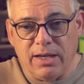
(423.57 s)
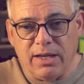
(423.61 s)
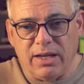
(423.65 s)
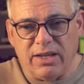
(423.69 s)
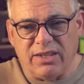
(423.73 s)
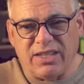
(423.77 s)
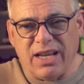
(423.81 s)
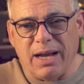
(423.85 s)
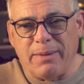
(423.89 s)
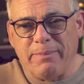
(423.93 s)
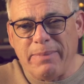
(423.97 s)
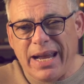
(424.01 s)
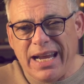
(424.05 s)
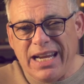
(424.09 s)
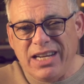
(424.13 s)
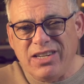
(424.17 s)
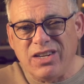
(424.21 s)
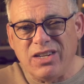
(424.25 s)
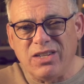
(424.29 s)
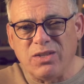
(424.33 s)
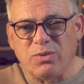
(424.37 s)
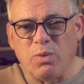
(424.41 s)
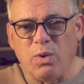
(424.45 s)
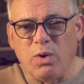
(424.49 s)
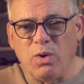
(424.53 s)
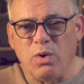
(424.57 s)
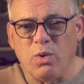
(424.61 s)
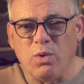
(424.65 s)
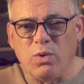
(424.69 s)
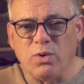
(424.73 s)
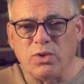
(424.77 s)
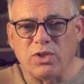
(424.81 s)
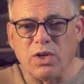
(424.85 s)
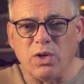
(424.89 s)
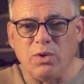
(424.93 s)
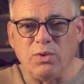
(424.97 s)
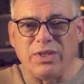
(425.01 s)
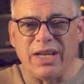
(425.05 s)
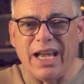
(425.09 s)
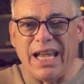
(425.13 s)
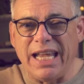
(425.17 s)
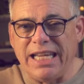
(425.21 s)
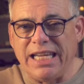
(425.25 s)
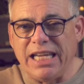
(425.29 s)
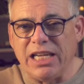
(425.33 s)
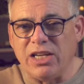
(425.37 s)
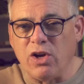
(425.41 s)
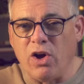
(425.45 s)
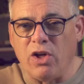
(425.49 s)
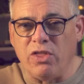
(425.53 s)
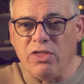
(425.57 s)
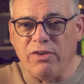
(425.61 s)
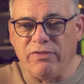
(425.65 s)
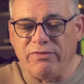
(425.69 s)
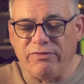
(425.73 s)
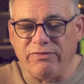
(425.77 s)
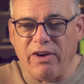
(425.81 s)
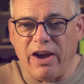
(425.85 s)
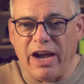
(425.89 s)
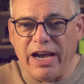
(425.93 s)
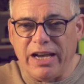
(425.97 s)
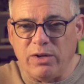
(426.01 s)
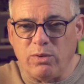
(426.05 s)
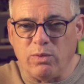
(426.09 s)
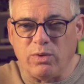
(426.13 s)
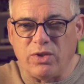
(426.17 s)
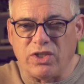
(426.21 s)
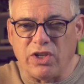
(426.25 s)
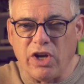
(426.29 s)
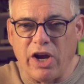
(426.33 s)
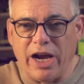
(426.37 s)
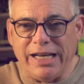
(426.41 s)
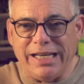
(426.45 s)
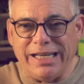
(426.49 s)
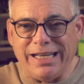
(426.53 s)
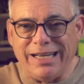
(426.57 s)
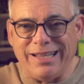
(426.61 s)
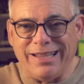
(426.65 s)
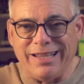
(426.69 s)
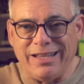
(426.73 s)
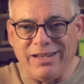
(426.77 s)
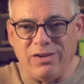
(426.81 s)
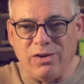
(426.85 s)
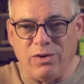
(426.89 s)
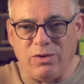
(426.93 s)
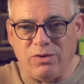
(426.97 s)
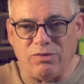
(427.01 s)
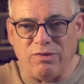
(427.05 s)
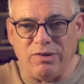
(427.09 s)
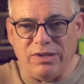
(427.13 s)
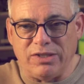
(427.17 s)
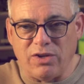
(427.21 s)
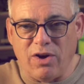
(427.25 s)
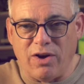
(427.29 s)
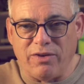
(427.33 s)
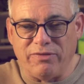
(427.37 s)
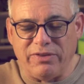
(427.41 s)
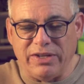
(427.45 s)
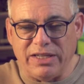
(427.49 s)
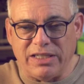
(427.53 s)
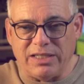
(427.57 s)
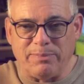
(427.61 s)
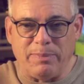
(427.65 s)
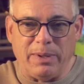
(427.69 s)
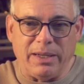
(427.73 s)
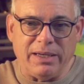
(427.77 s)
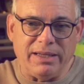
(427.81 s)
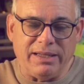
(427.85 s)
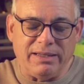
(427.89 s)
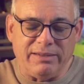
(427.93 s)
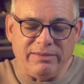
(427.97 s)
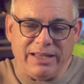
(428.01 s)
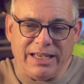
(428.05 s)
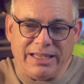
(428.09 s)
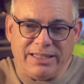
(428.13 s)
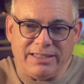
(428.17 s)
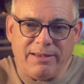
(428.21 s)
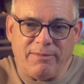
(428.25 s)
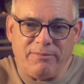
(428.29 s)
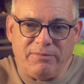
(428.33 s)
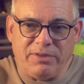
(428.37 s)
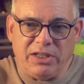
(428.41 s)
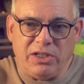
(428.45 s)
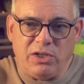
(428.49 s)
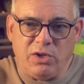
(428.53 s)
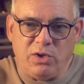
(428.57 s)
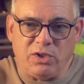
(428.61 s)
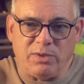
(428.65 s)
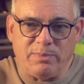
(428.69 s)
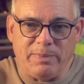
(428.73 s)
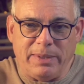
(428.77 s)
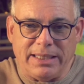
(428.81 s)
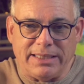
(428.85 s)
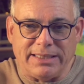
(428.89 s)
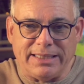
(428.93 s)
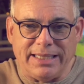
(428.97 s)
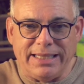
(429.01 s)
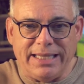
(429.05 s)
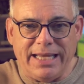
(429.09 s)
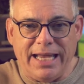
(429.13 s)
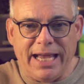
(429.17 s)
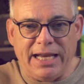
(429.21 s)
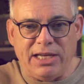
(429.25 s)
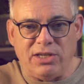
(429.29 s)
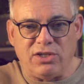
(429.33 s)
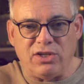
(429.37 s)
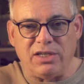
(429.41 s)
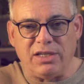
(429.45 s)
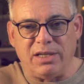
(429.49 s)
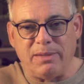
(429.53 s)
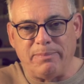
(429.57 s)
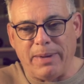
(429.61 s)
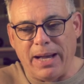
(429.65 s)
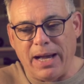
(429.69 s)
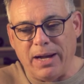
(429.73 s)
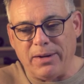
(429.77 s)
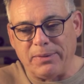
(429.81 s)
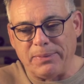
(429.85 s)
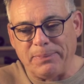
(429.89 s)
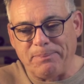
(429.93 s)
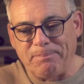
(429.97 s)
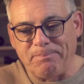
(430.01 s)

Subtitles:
Some agents will also take it on the final signing at the notary's office, but that's something you speak to the agent about.